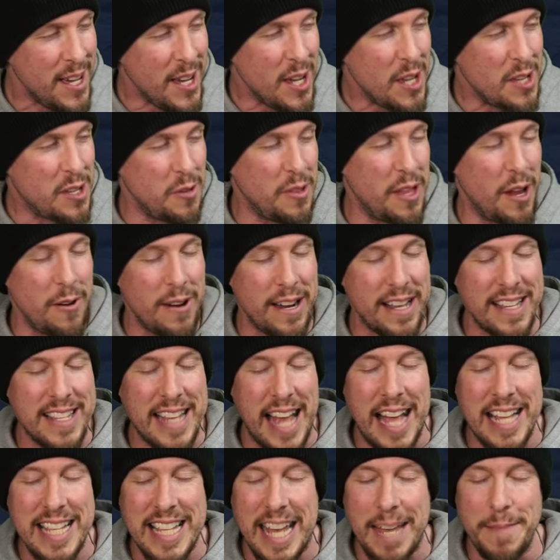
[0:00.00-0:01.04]
So there it is,
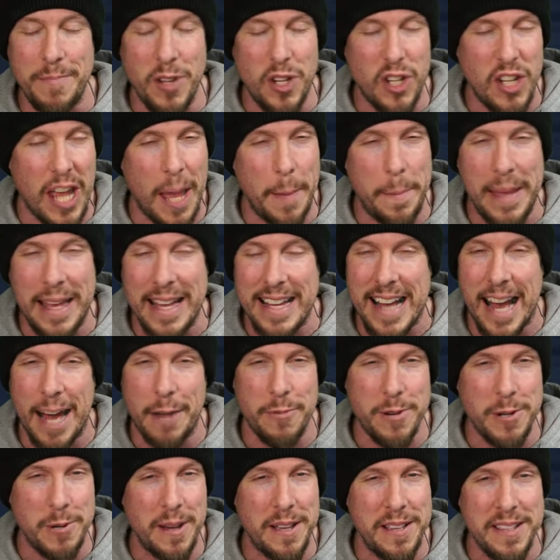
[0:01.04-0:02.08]
guys. Keep the champion guide
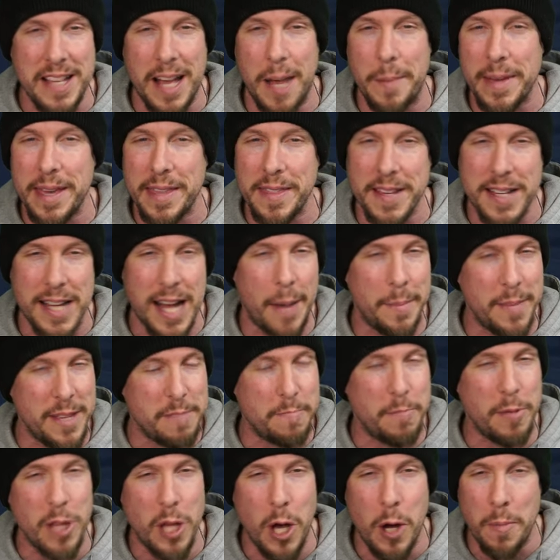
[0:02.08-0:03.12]
requests coming in the comments
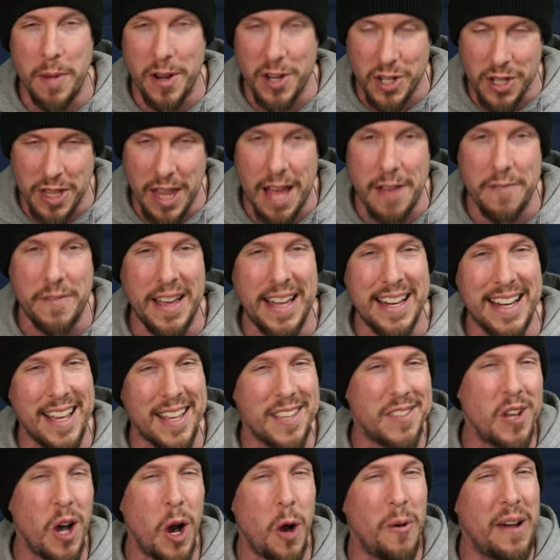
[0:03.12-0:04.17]
below. Much love. And
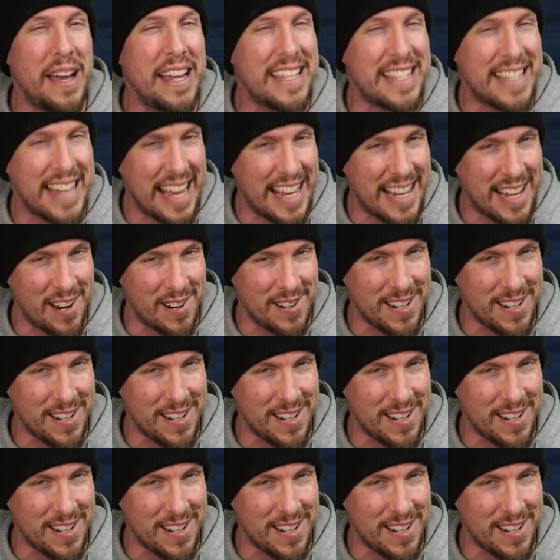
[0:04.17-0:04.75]
as always, take care,